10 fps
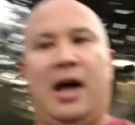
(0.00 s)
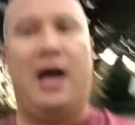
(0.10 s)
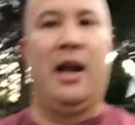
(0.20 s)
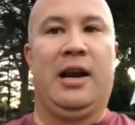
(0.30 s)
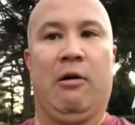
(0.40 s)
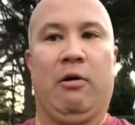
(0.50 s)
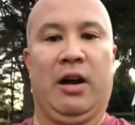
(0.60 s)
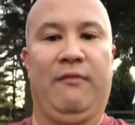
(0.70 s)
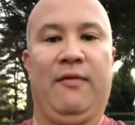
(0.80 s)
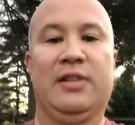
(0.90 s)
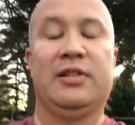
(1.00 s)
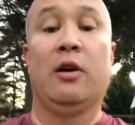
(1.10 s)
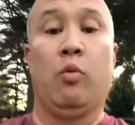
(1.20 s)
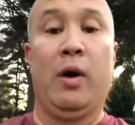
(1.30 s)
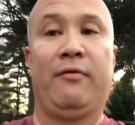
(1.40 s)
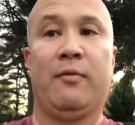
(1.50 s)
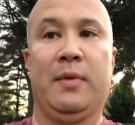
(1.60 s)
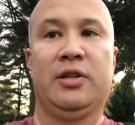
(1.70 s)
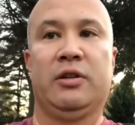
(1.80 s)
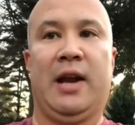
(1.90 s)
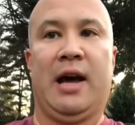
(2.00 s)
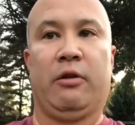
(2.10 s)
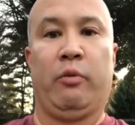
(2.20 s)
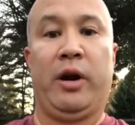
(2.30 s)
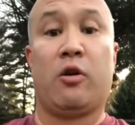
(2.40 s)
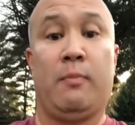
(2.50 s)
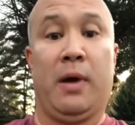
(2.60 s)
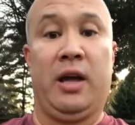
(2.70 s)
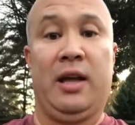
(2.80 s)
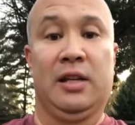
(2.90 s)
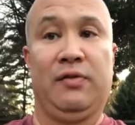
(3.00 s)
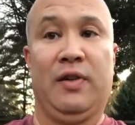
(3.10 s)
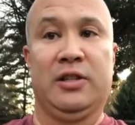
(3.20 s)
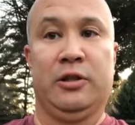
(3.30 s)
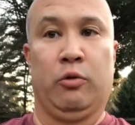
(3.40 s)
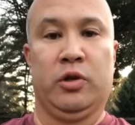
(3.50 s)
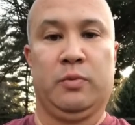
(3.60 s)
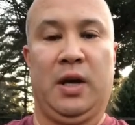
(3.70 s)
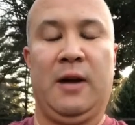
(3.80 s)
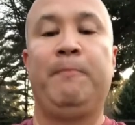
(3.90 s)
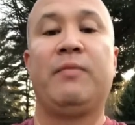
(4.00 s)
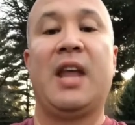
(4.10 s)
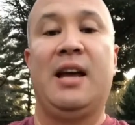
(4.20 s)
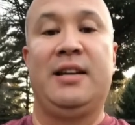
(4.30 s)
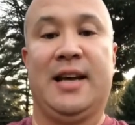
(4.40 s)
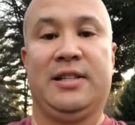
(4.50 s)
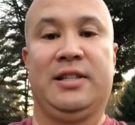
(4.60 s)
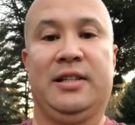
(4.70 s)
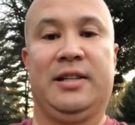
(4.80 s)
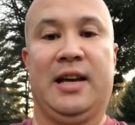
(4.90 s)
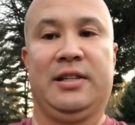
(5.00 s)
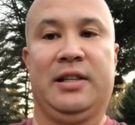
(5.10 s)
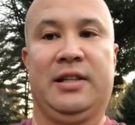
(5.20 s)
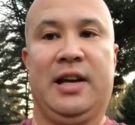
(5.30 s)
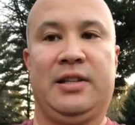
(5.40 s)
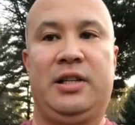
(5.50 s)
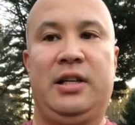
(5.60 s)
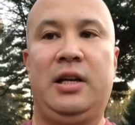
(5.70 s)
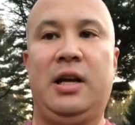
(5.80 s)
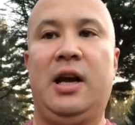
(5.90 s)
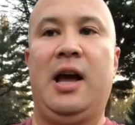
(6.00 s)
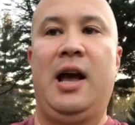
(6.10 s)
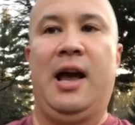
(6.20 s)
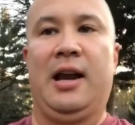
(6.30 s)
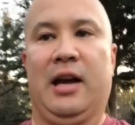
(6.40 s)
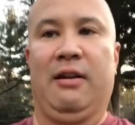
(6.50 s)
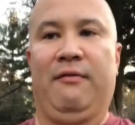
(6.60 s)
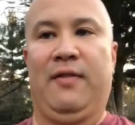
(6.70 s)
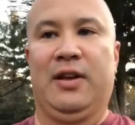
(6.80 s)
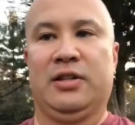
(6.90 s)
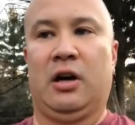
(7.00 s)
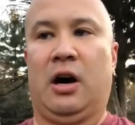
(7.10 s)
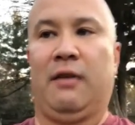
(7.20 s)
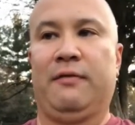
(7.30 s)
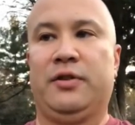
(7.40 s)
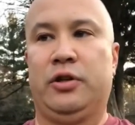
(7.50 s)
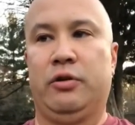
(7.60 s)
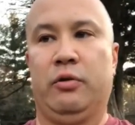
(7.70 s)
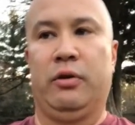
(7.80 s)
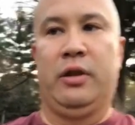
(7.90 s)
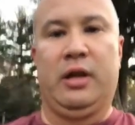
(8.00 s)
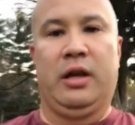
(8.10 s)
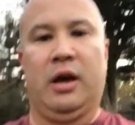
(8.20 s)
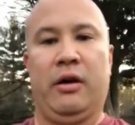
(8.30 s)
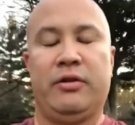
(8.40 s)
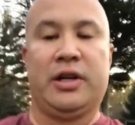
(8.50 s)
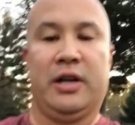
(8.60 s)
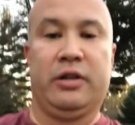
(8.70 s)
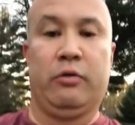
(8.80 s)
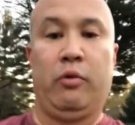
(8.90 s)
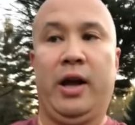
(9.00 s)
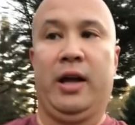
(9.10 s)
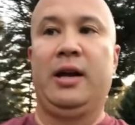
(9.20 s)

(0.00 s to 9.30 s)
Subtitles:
Now I'm going to face it away from me, so now the rear mic is facing towards me. Testing, testing, testing. Now I'm going to face it off to the other side, to the right.